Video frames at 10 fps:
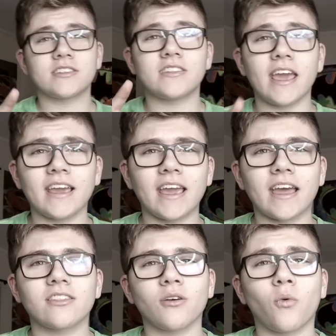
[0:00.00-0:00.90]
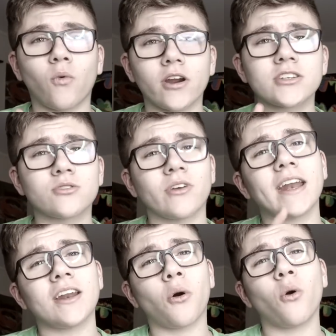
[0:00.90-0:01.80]
staying at the worst
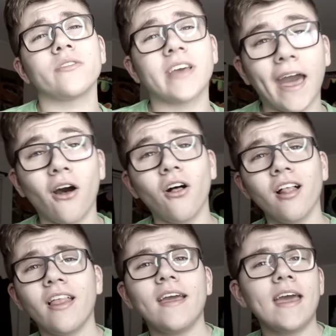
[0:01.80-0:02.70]
rated hotel.